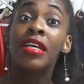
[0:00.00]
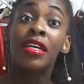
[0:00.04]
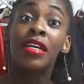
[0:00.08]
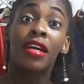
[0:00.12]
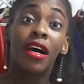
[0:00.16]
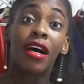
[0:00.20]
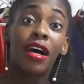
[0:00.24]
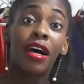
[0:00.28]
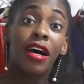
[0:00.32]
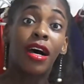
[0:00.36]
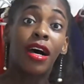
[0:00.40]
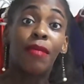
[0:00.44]

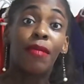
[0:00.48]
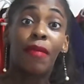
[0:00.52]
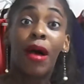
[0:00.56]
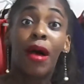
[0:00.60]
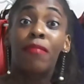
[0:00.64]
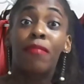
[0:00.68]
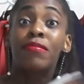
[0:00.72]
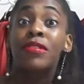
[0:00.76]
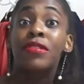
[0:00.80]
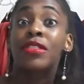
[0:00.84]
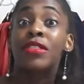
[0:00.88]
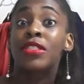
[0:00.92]

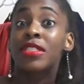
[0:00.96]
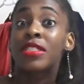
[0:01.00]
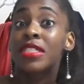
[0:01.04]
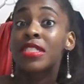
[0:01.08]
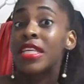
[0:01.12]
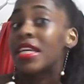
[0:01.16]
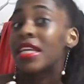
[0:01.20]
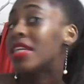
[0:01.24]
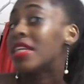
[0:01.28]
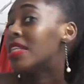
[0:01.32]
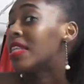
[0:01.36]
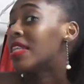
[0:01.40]
I'm
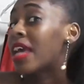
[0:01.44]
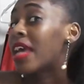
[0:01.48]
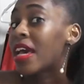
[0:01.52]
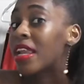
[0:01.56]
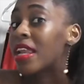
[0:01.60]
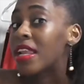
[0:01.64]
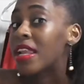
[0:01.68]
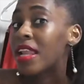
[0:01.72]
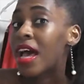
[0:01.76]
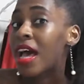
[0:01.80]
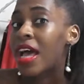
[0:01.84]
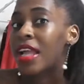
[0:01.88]
seeing that a
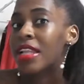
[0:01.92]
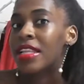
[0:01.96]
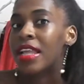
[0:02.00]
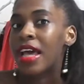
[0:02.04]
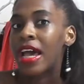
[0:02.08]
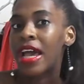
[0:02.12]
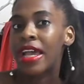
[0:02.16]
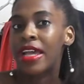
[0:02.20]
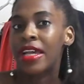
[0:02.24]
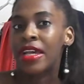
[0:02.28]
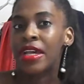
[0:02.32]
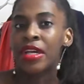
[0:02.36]
lot.
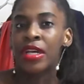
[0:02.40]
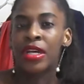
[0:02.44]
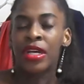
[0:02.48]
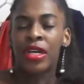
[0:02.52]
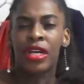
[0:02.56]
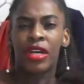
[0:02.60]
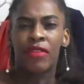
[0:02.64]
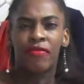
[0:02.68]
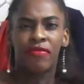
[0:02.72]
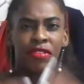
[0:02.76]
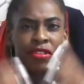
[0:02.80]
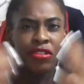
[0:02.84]
Like,
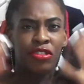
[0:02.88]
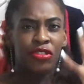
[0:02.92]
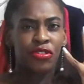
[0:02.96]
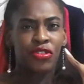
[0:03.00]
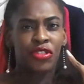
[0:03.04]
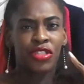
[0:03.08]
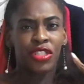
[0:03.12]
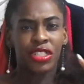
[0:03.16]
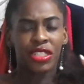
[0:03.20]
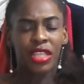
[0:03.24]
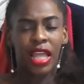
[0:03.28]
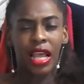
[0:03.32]
if you do
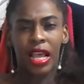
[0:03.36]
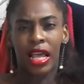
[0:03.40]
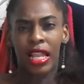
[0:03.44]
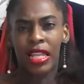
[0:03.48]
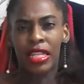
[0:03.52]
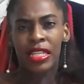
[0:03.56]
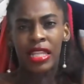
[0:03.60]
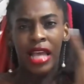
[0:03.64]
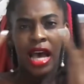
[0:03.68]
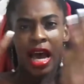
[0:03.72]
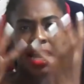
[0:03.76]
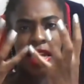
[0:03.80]
just like a
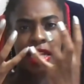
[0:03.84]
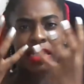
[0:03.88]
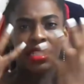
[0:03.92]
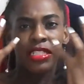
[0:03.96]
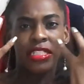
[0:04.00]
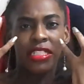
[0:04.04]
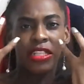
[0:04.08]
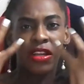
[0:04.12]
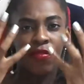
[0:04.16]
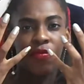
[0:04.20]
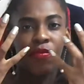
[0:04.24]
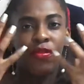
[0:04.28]
lot of
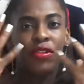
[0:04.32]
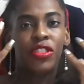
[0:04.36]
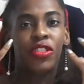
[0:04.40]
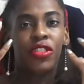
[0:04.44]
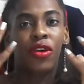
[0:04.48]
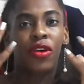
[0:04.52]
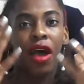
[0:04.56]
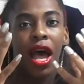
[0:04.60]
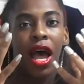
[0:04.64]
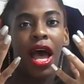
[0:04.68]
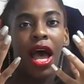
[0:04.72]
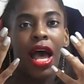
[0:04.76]
stuff with your
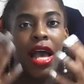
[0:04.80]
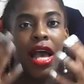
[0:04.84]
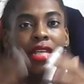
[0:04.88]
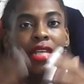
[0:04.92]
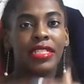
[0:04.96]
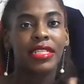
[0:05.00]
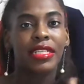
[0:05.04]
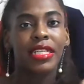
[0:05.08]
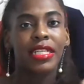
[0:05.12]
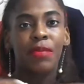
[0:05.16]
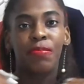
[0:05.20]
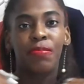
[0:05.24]
eyes
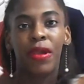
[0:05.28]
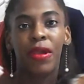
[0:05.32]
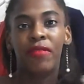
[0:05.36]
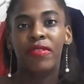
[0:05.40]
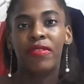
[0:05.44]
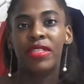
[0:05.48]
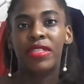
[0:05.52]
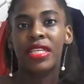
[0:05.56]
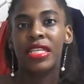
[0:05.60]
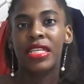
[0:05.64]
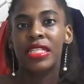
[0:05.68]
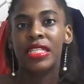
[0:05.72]
and keep
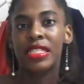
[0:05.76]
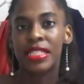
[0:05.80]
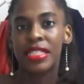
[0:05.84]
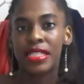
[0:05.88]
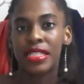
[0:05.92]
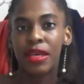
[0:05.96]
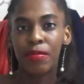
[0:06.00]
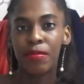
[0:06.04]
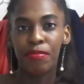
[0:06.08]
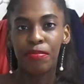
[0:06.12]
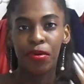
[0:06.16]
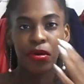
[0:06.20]
everything
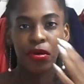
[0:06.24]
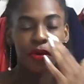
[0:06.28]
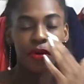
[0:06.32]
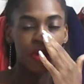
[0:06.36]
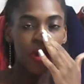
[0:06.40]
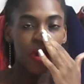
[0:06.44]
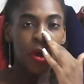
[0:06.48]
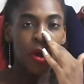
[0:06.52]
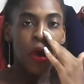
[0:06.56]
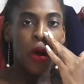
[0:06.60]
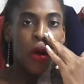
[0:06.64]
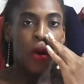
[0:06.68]
simple,
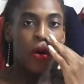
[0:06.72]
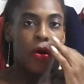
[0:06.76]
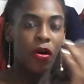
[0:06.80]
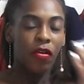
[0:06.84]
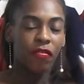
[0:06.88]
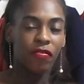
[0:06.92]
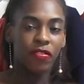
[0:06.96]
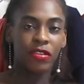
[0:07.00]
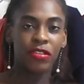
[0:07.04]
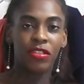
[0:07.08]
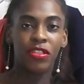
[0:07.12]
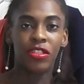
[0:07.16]
or if
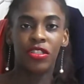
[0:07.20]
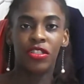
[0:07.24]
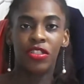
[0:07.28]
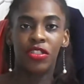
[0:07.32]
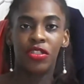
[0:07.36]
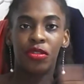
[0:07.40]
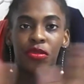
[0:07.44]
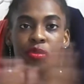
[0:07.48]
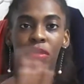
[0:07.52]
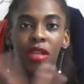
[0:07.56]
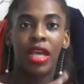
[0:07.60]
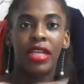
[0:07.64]
you just
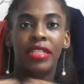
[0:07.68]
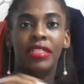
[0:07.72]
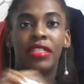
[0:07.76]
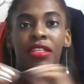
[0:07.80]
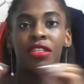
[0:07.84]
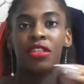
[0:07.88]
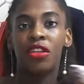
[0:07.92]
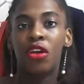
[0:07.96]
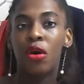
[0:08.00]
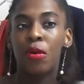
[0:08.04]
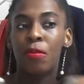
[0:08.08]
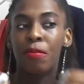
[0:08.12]
do like the
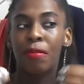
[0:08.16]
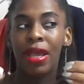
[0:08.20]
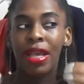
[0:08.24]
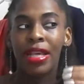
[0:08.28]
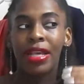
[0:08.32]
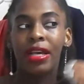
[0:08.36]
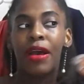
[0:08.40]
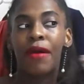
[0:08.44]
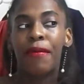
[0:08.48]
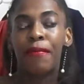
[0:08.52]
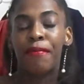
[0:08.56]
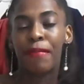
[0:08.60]
no
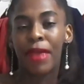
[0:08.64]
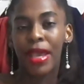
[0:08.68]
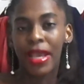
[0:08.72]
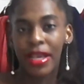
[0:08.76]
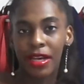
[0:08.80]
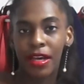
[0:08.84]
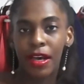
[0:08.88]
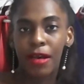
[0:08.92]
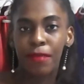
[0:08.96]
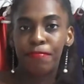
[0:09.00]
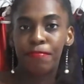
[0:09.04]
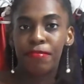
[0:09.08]

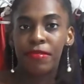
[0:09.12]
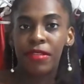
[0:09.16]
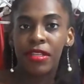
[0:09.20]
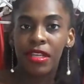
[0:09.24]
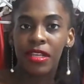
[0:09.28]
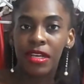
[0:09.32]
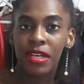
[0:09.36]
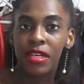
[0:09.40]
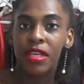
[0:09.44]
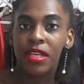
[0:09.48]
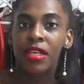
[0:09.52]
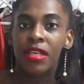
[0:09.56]
makeup
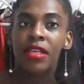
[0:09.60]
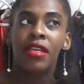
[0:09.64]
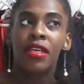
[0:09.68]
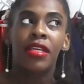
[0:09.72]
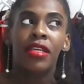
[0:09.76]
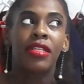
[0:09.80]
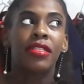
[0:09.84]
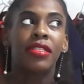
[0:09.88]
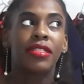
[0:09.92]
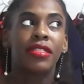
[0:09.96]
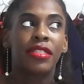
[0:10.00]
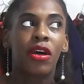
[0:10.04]
look,
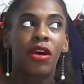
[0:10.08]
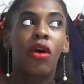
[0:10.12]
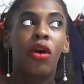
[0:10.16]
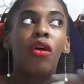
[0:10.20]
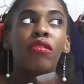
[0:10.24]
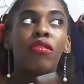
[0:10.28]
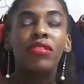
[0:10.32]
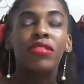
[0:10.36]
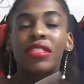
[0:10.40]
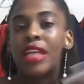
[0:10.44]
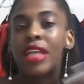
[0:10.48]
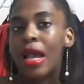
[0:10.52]

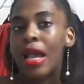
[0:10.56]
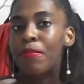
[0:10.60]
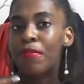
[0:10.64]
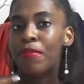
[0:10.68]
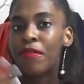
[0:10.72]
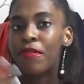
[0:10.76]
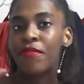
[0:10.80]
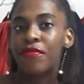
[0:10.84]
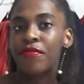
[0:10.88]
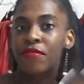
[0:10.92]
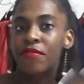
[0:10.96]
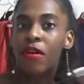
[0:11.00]
those type of
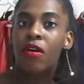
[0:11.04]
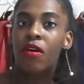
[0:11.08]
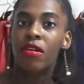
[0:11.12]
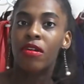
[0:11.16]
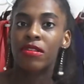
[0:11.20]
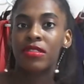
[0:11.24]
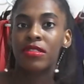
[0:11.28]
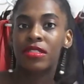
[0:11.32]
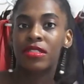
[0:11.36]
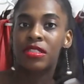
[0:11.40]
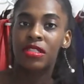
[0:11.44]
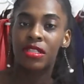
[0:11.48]
are
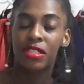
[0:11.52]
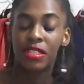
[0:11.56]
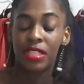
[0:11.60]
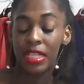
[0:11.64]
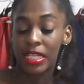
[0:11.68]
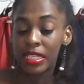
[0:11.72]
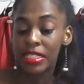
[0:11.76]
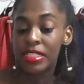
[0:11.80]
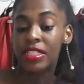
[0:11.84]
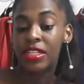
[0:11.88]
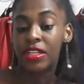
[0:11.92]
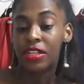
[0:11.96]
the
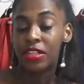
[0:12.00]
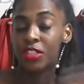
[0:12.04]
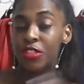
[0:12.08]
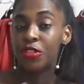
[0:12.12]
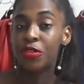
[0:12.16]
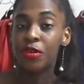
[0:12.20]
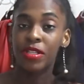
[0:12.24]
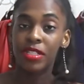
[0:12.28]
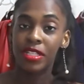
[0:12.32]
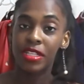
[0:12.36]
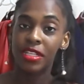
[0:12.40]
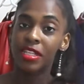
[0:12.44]
things that are
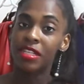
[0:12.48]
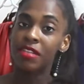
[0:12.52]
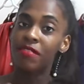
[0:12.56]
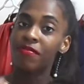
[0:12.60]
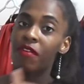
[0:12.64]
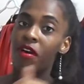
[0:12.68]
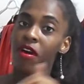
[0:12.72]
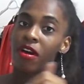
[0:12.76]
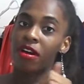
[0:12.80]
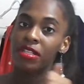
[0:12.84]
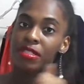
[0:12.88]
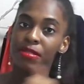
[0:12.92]
trending as
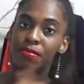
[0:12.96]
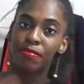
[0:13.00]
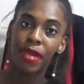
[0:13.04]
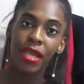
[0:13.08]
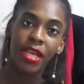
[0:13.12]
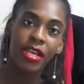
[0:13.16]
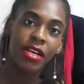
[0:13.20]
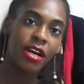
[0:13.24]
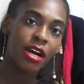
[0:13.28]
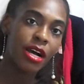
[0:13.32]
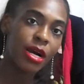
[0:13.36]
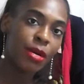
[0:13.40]
far as
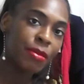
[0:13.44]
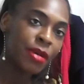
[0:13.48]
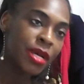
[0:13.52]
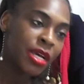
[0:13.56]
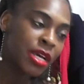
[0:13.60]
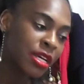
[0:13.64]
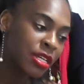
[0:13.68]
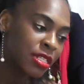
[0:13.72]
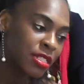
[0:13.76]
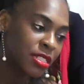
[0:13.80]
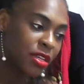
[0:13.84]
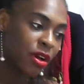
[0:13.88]
makeup.
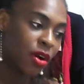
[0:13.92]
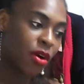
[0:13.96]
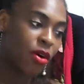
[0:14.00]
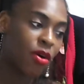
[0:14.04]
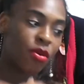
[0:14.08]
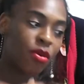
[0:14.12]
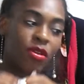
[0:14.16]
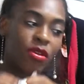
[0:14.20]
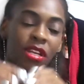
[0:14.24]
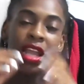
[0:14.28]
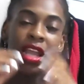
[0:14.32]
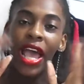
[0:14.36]
So
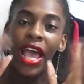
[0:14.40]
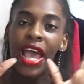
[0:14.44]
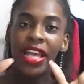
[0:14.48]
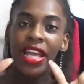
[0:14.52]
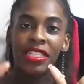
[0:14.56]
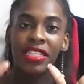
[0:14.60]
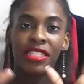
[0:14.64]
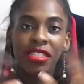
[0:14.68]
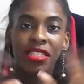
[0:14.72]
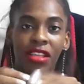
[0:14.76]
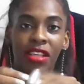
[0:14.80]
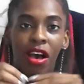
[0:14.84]

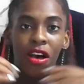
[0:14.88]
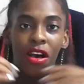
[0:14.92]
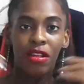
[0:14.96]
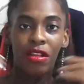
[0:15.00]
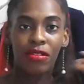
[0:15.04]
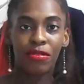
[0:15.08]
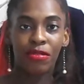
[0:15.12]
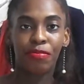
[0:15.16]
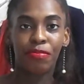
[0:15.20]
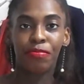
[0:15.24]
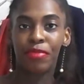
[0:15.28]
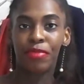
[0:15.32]
lashes,
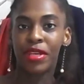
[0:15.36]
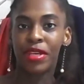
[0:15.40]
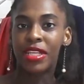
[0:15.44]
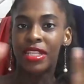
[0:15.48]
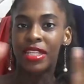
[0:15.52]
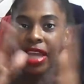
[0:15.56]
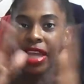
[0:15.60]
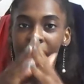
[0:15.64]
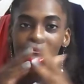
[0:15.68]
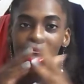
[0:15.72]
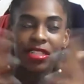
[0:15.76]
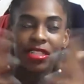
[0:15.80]
all big
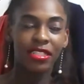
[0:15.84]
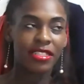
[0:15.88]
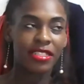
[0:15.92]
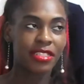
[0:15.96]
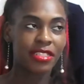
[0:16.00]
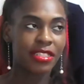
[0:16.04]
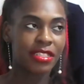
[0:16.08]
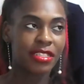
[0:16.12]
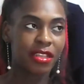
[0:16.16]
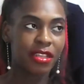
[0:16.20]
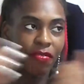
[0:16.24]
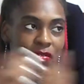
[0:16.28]
lashes and
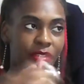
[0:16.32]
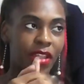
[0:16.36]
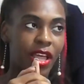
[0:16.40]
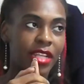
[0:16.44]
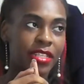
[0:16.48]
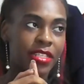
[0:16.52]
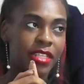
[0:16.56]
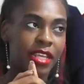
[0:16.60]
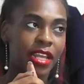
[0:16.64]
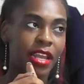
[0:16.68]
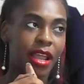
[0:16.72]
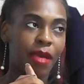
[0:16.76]
stuff like
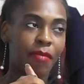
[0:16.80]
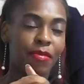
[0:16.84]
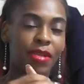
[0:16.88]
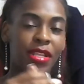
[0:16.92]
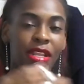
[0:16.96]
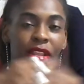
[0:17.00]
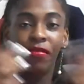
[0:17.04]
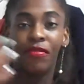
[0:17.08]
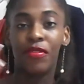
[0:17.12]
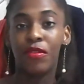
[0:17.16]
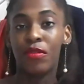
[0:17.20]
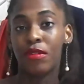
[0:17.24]
that. I mean,
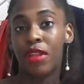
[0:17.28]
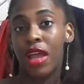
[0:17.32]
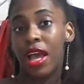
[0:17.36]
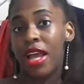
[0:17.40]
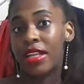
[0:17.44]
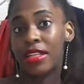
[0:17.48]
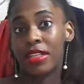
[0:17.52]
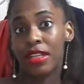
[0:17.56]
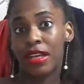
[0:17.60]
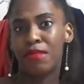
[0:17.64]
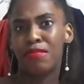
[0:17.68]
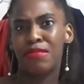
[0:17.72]
if you
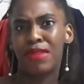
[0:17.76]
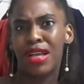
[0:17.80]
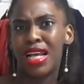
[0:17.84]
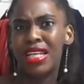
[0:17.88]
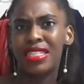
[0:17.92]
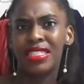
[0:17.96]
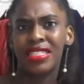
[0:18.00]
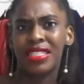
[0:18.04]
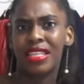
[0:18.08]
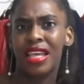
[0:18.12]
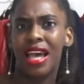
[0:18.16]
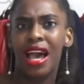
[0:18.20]
like, I mean,
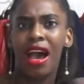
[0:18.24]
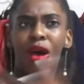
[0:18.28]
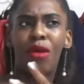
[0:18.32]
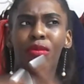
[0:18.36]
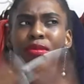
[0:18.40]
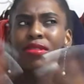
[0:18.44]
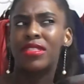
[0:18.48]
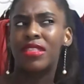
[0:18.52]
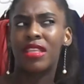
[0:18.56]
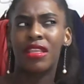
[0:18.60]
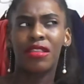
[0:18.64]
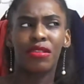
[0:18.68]
I
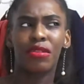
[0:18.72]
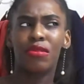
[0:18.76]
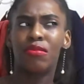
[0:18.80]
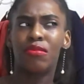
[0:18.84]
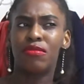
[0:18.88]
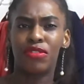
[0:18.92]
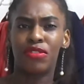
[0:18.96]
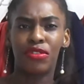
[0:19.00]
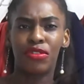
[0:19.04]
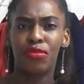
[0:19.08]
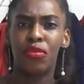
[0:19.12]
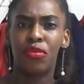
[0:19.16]
always say do
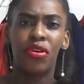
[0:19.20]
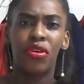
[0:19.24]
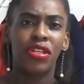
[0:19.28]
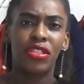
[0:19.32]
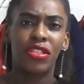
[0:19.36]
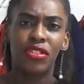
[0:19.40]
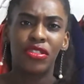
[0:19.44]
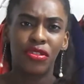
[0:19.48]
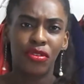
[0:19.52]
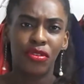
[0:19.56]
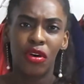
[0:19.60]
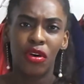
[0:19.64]
what you want to
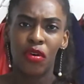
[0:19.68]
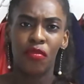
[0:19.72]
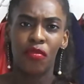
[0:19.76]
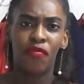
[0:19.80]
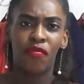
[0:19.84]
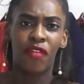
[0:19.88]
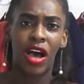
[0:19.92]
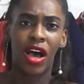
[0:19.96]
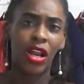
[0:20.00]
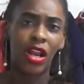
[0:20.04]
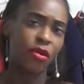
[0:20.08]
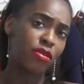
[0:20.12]
do. Don't
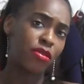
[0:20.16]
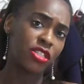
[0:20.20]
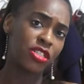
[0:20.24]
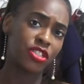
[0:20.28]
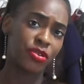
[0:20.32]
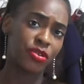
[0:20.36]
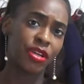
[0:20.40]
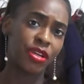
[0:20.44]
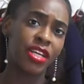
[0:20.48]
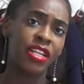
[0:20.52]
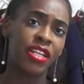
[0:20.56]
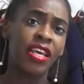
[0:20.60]
follow a
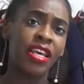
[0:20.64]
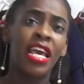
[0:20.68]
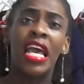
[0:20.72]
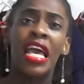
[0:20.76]
trend.